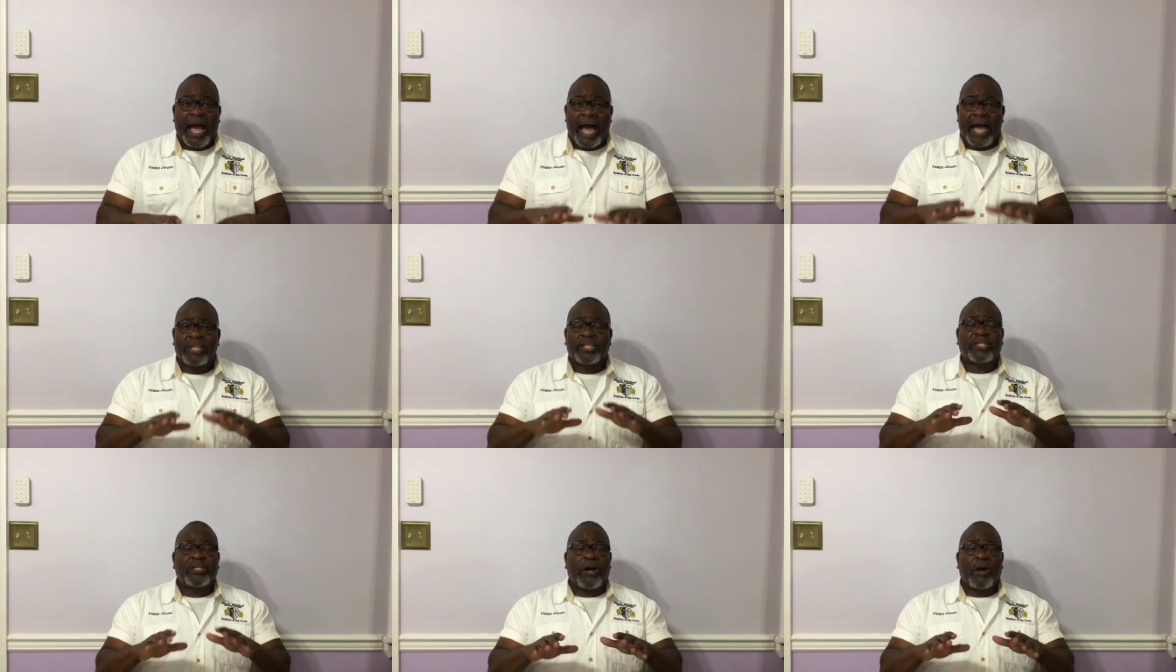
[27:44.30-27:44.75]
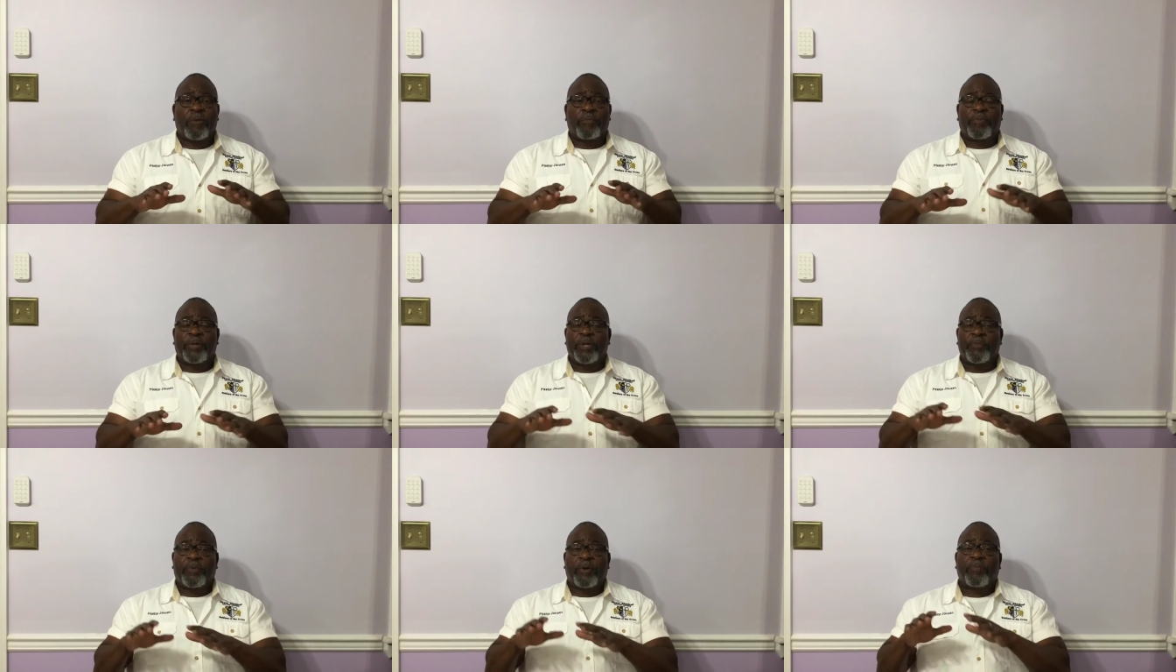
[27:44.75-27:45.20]
I saw
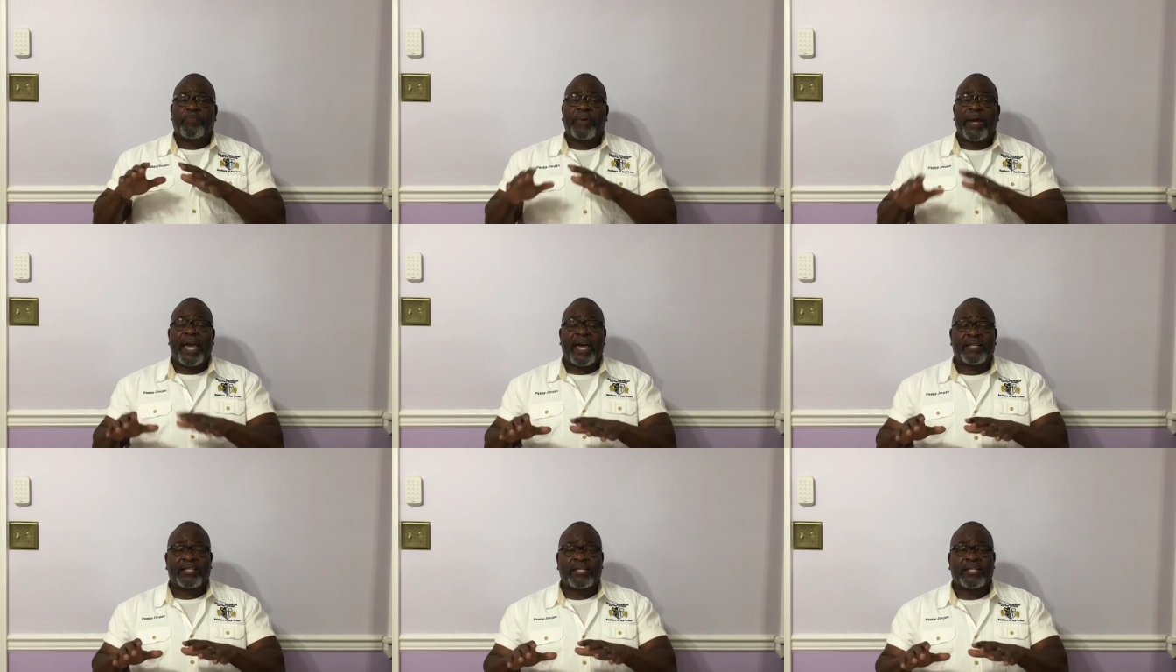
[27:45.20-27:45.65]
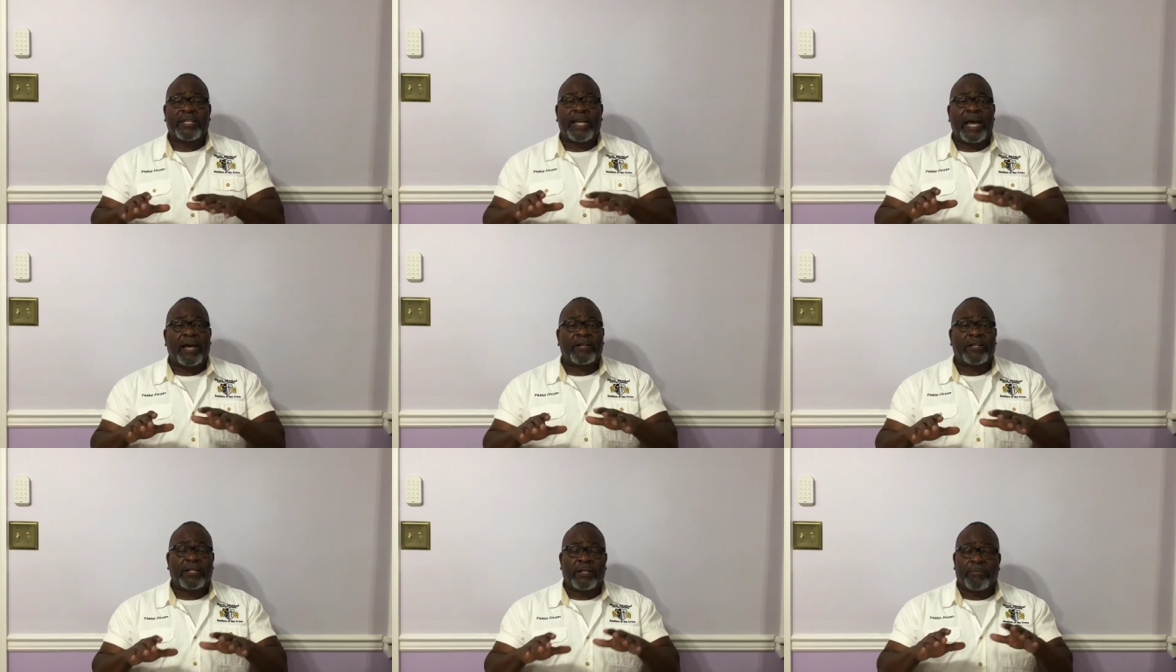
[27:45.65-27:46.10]
people passing
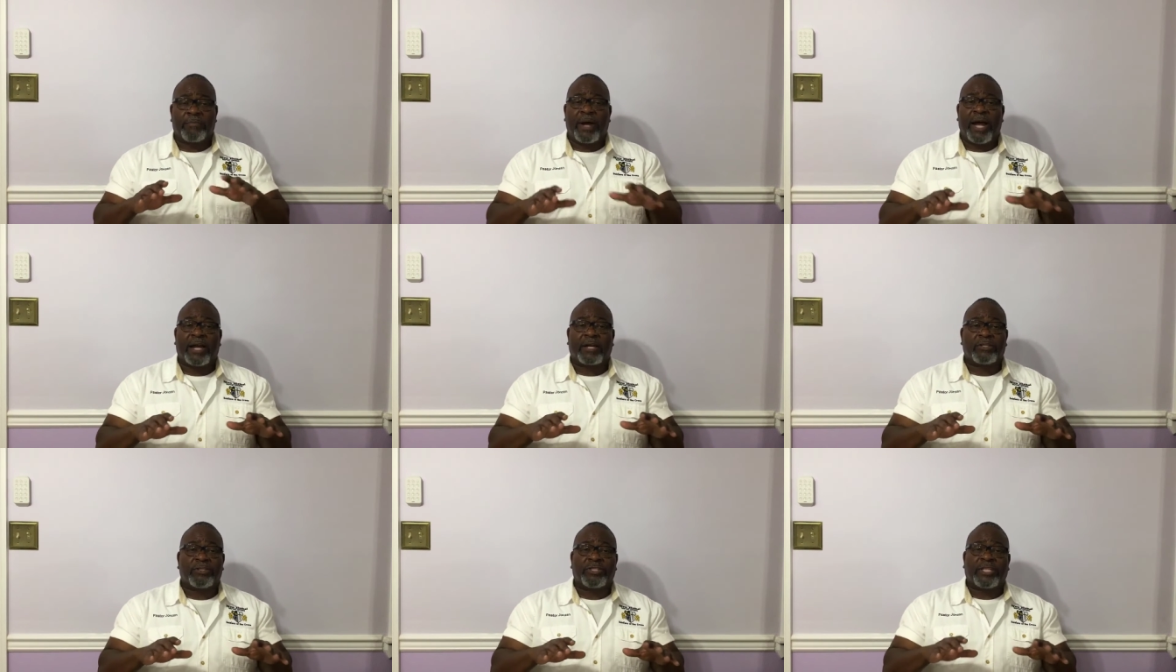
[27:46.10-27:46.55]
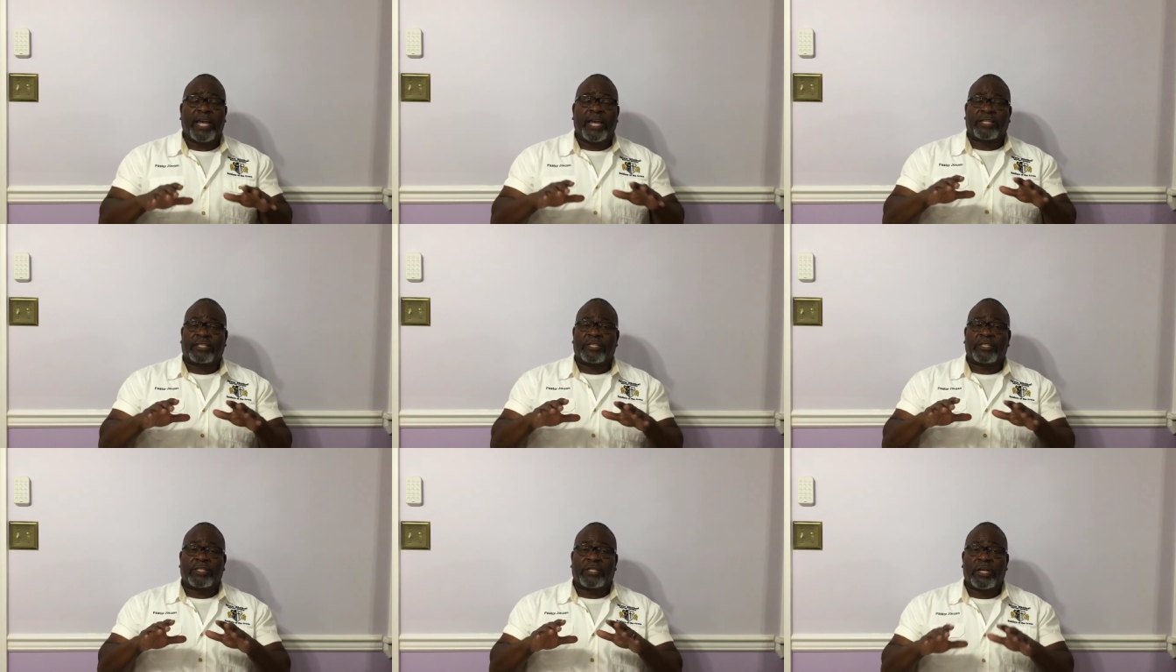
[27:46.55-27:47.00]
out at a Michael
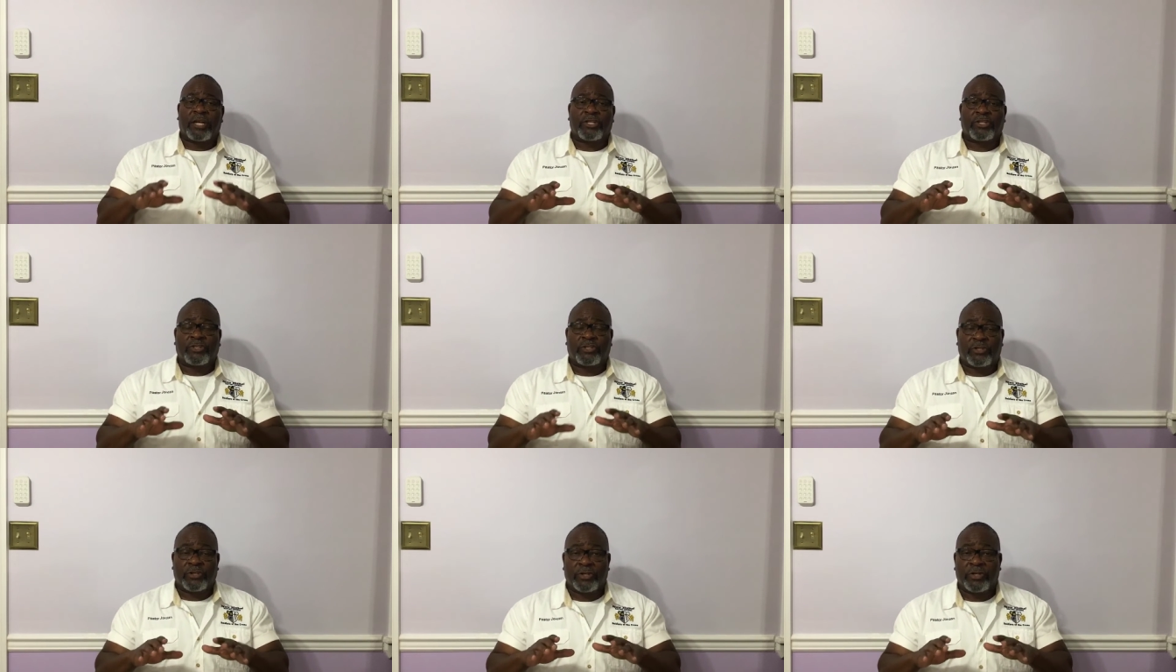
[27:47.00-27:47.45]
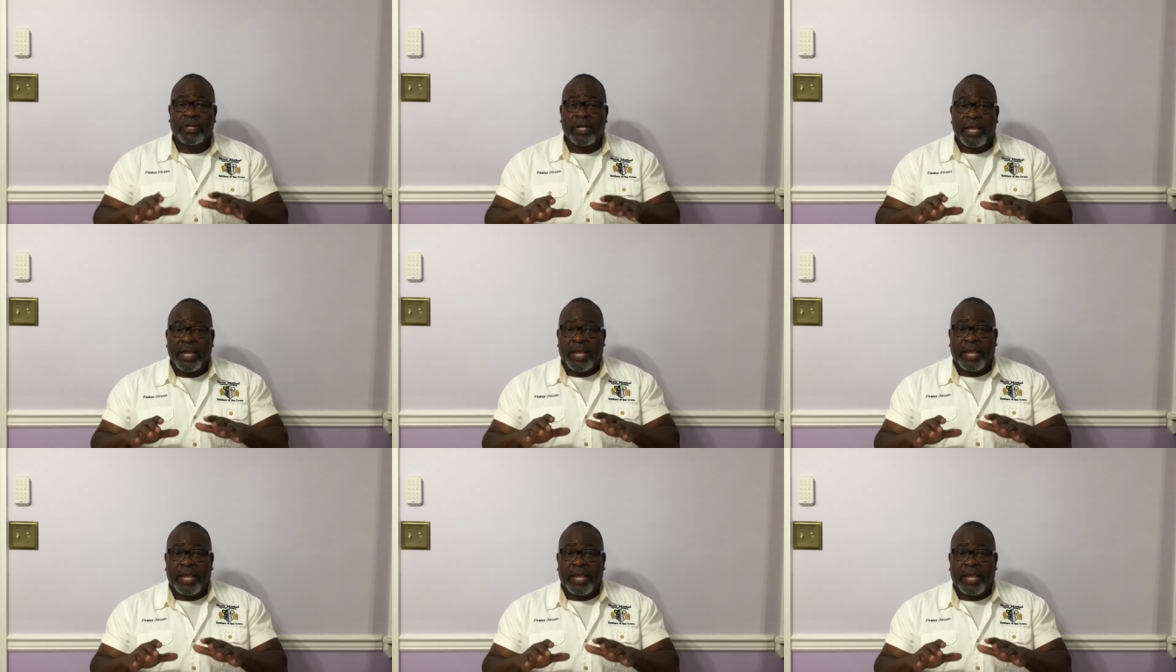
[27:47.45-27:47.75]
Jackson concert,